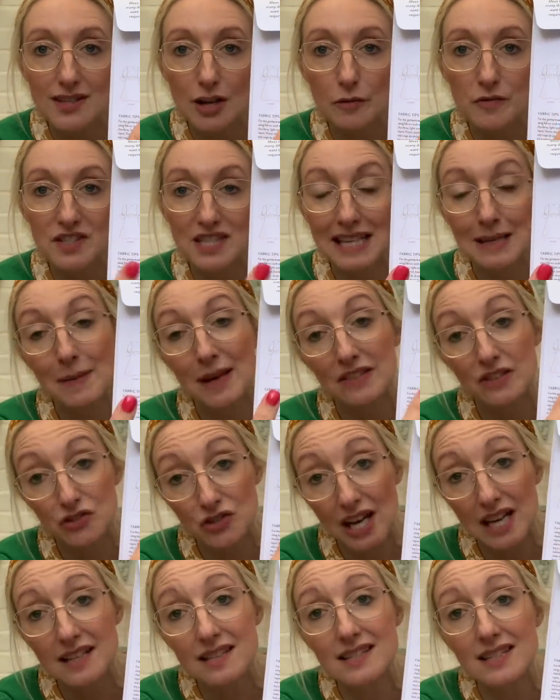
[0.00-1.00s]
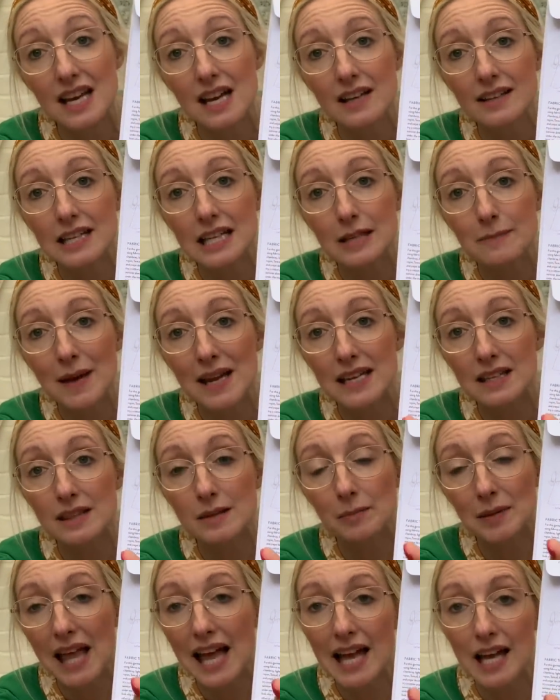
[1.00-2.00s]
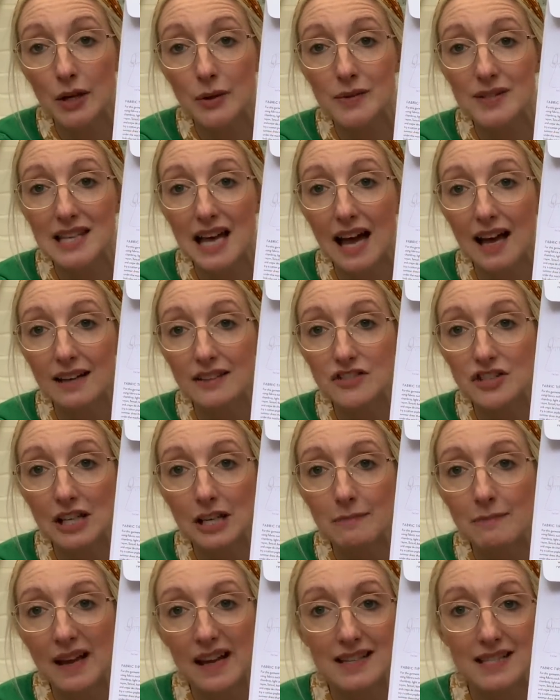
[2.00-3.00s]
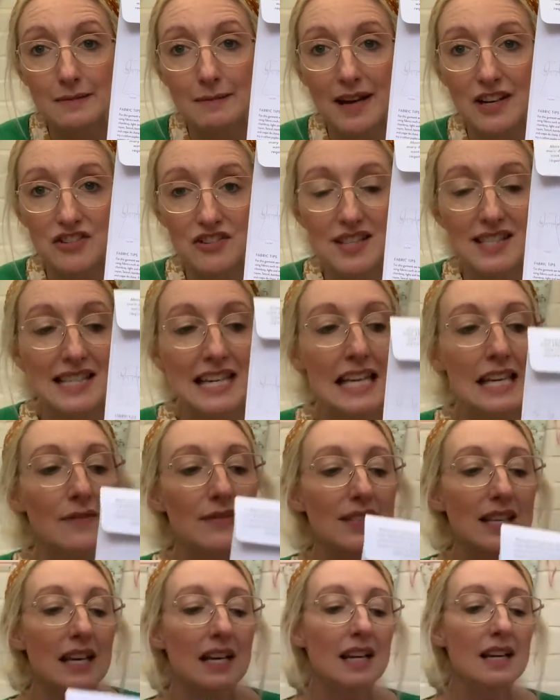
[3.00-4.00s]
Obviously you can make the dress, you can make the blouse, and you can mix and match the sleeves.